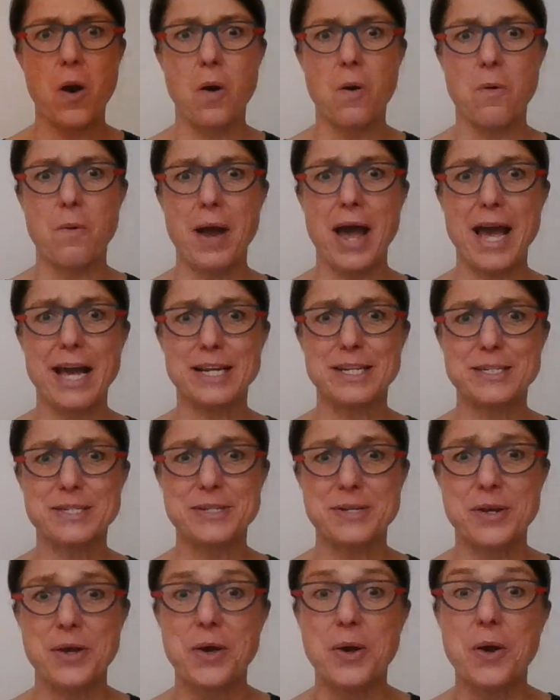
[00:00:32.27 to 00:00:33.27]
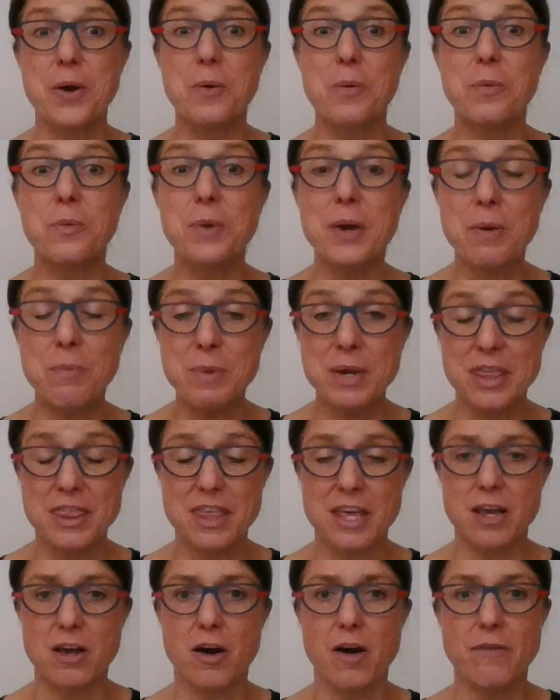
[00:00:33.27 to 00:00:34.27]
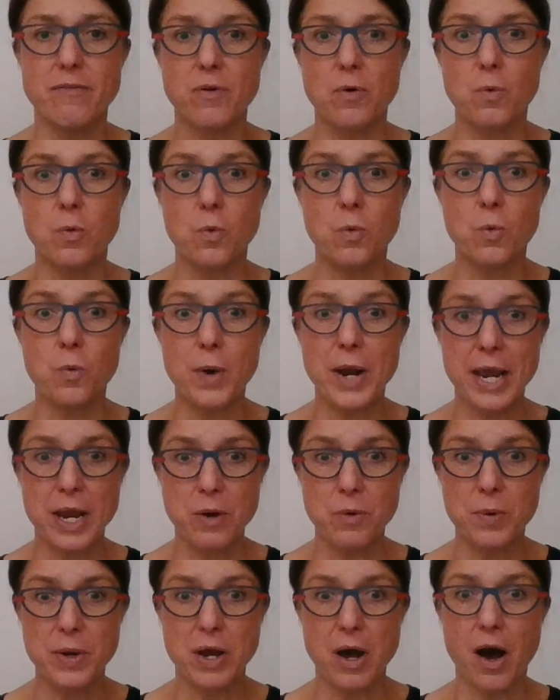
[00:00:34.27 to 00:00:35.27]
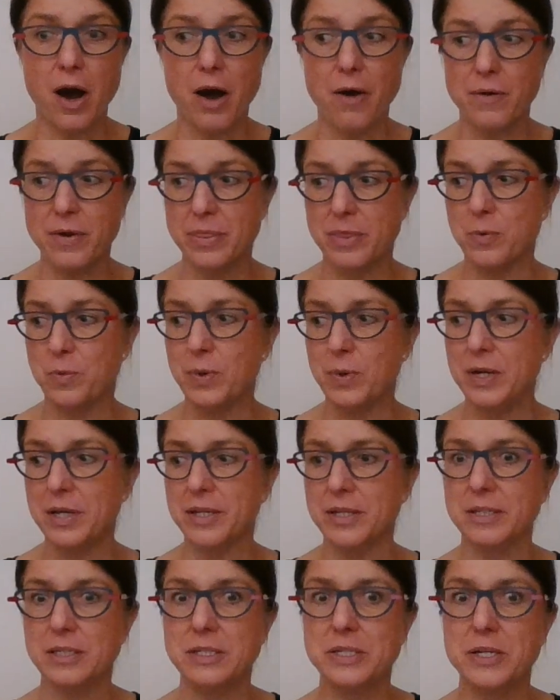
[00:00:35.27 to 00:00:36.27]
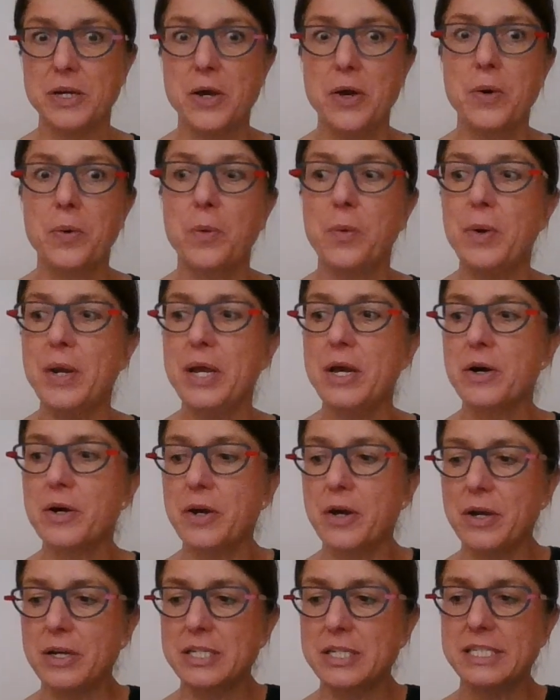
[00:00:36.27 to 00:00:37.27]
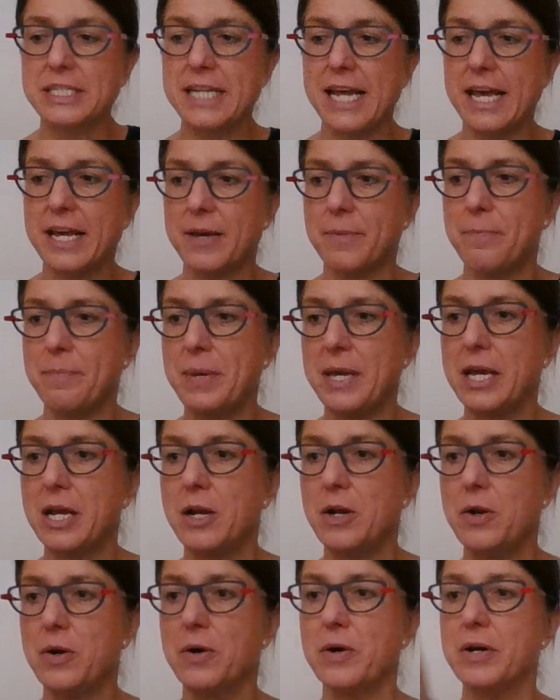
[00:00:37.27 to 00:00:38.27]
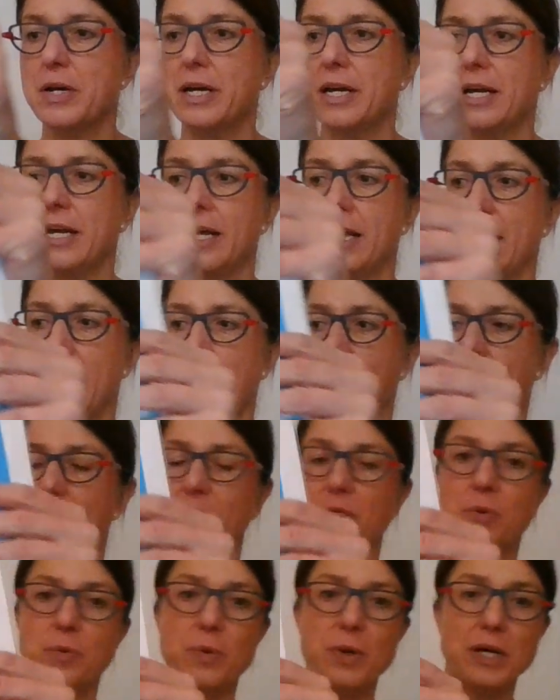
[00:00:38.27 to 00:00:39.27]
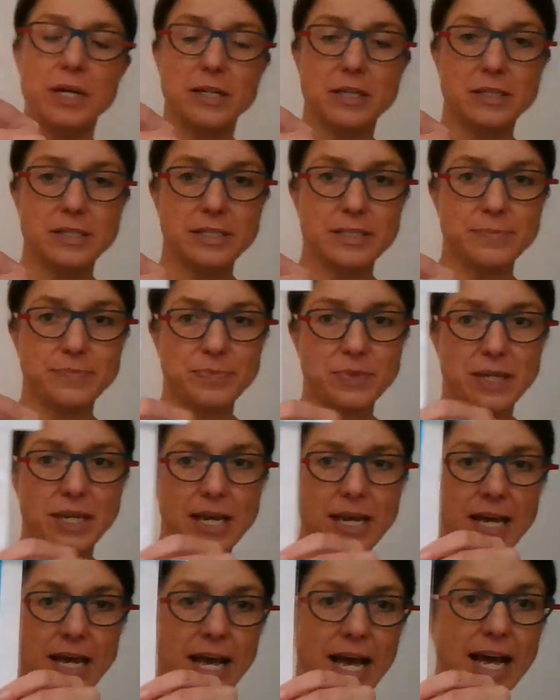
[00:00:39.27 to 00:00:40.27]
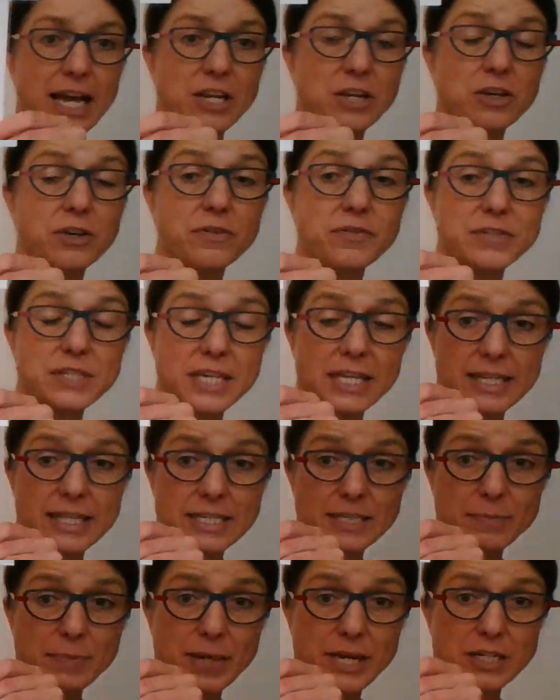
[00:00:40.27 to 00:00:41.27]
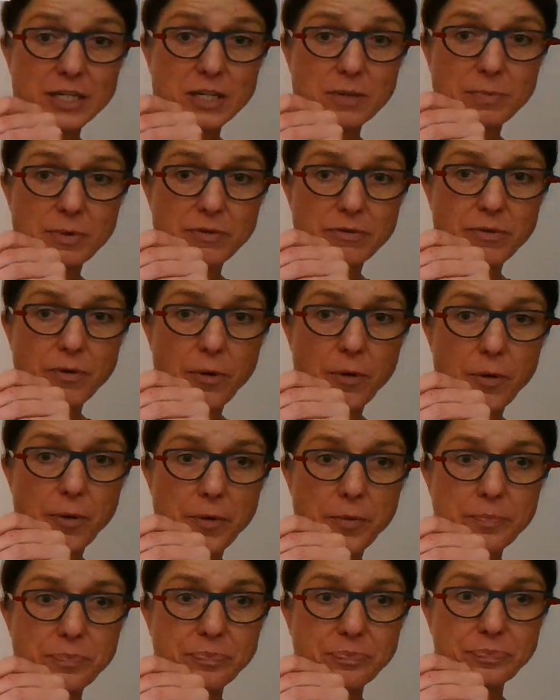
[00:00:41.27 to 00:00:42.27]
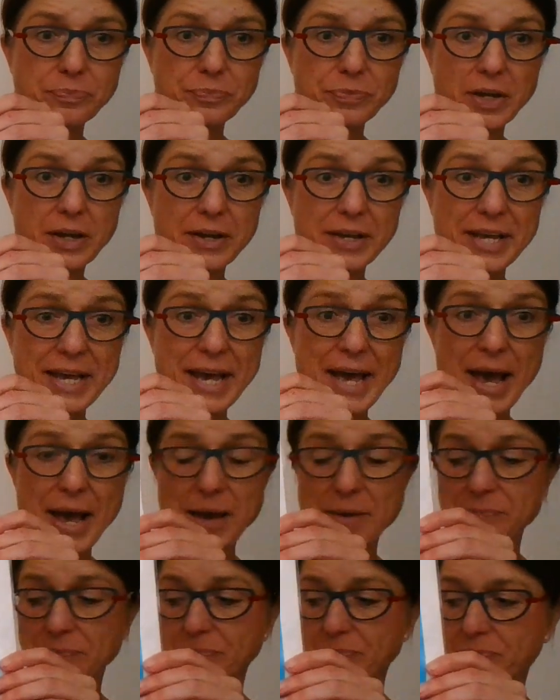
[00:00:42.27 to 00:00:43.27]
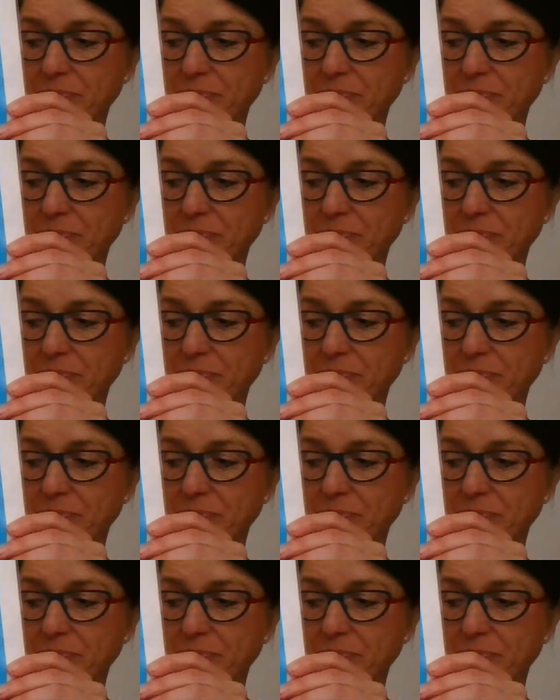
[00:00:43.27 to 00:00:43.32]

Right. When we think of where we are in the world, we are going to take a big look at the world. And you've seen this picture before. Okay.